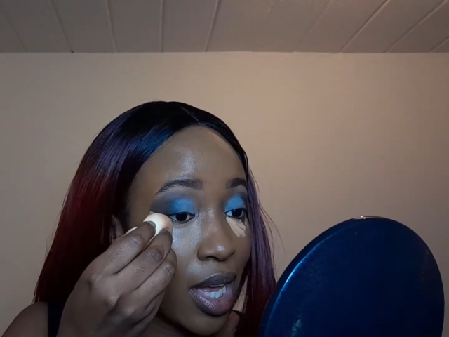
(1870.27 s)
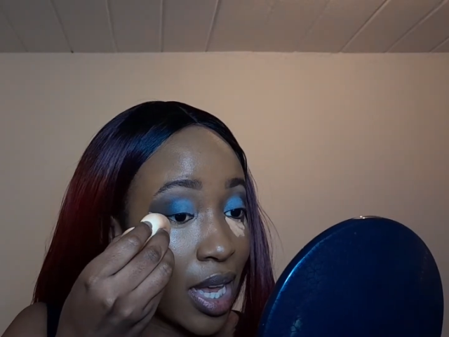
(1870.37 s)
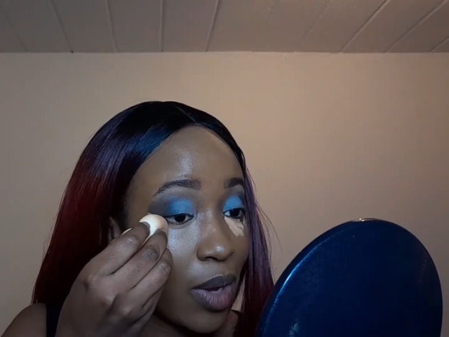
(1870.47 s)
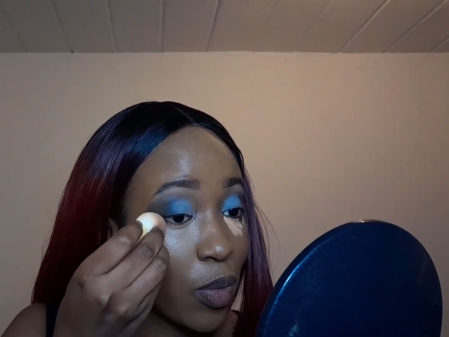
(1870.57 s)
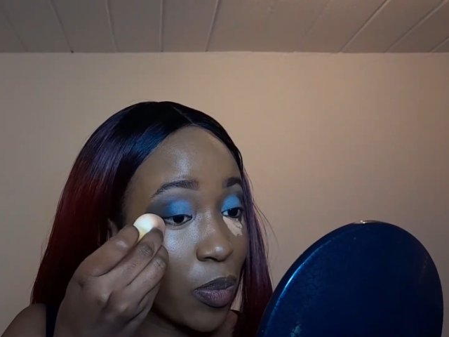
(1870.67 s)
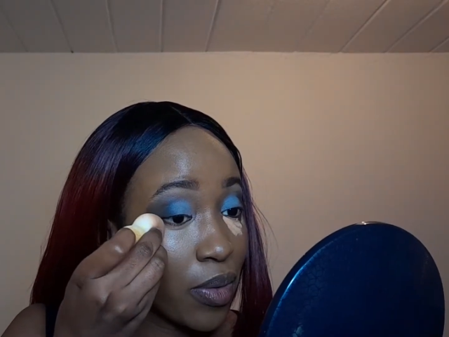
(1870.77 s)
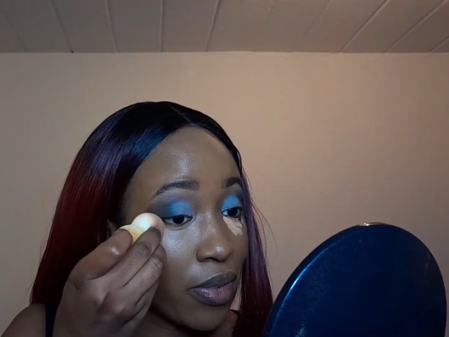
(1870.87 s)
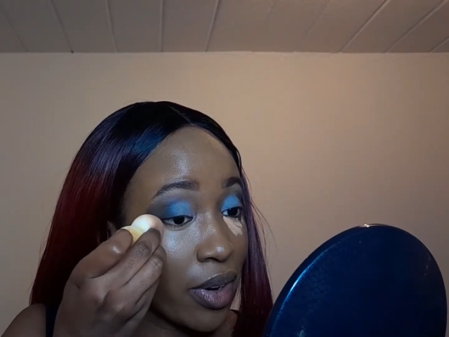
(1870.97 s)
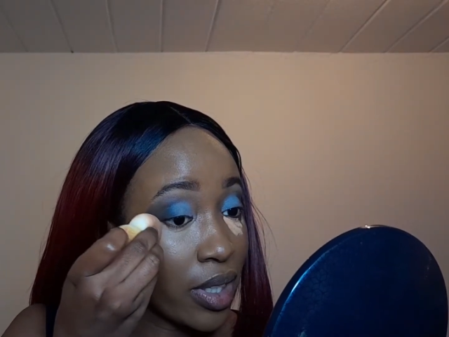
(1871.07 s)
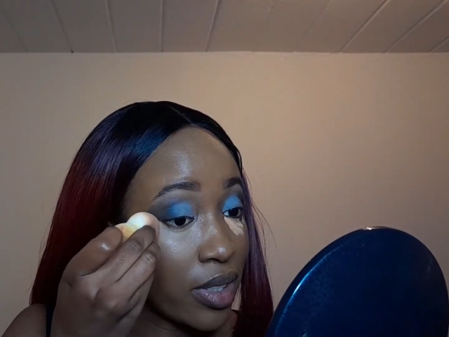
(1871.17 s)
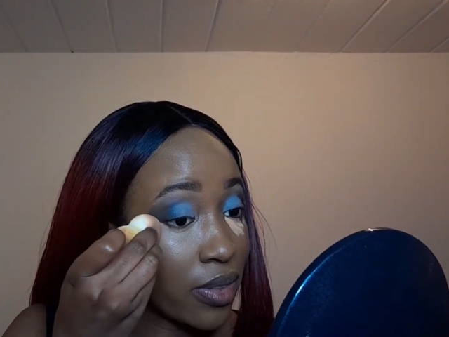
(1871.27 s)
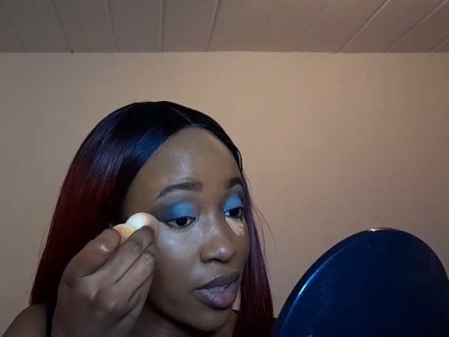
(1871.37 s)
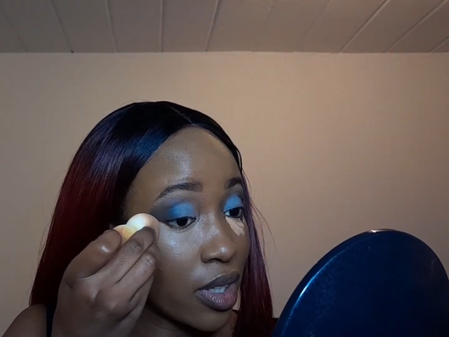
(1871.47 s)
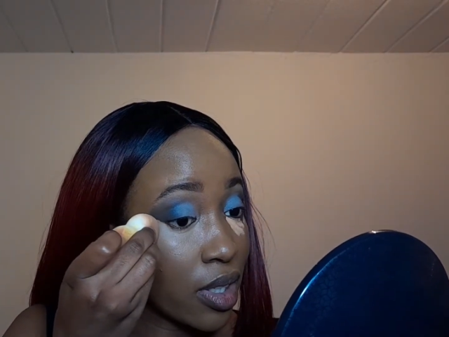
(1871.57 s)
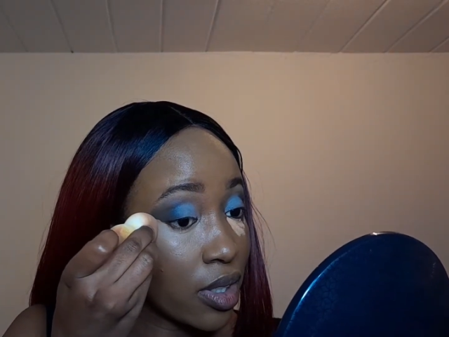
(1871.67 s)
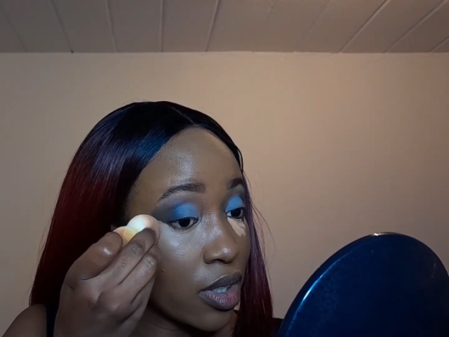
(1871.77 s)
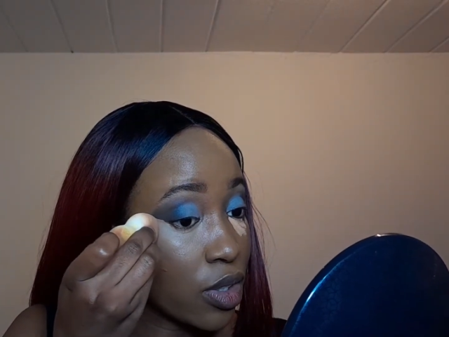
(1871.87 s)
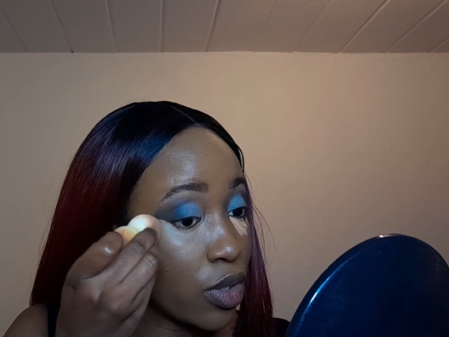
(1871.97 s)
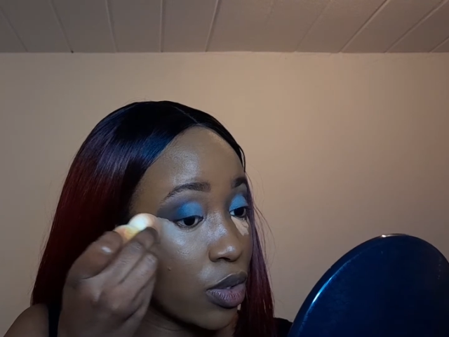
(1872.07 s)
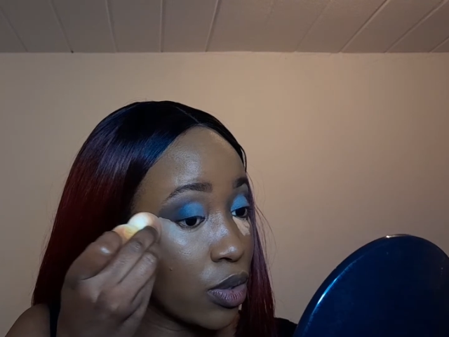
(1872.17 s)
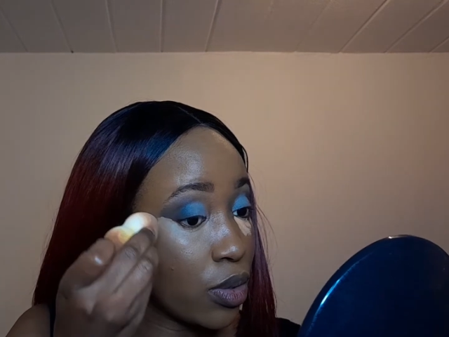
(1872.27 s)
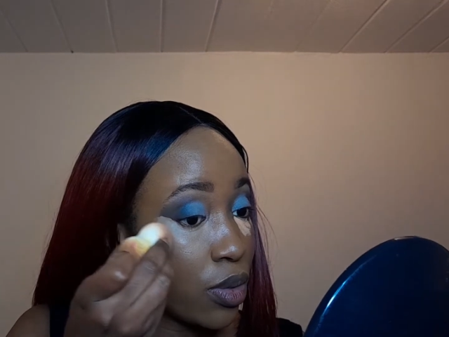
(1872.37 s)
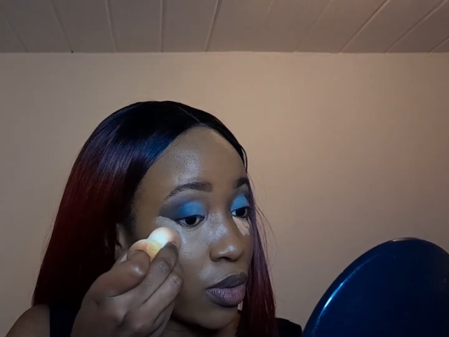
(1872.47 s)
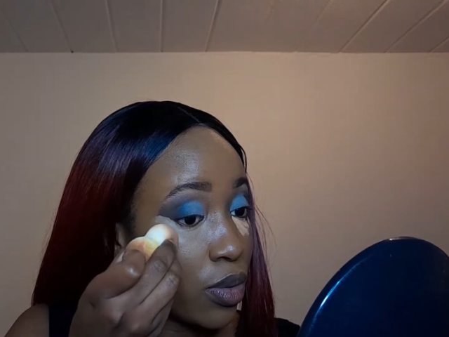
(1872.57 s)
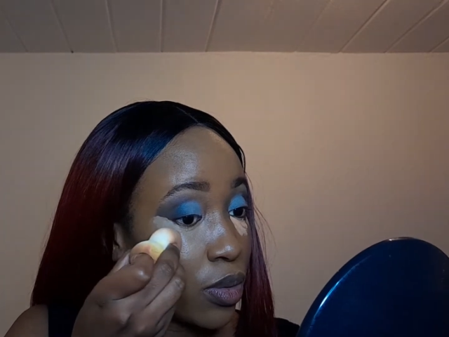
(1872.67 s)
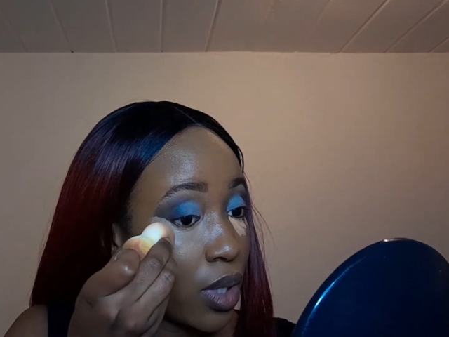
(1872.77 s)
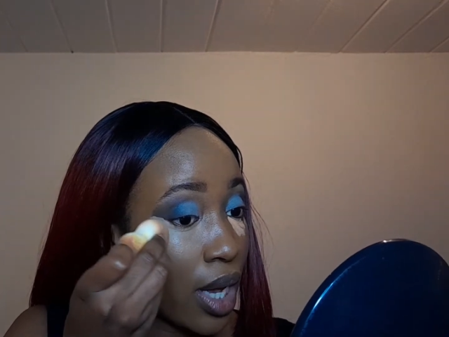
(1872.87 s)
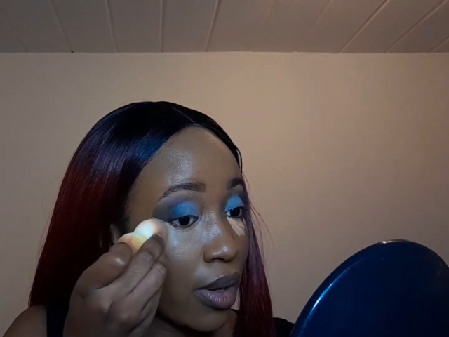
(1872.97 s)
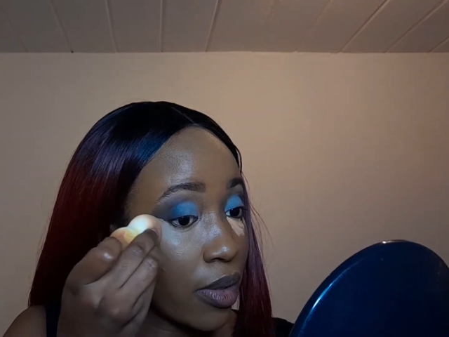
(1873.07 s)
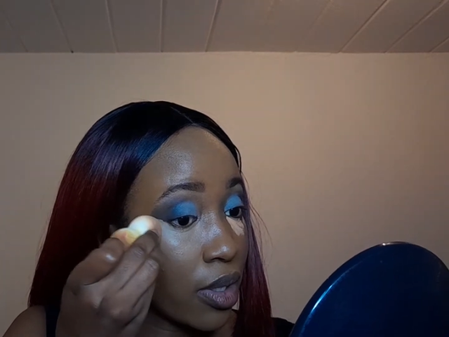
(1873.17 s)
It would be very difficult to like